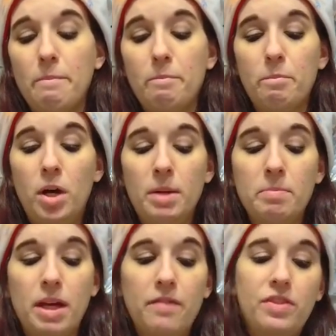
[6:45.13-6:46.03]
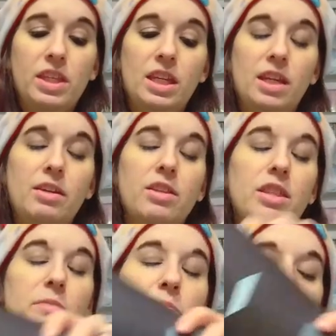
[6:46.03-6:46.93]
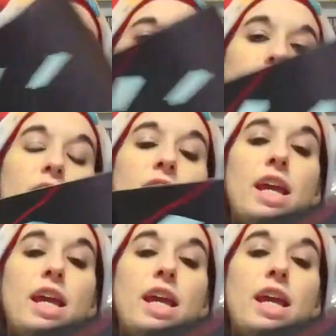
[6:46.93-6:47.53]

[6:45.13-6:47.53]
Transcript: mom of the the best friend.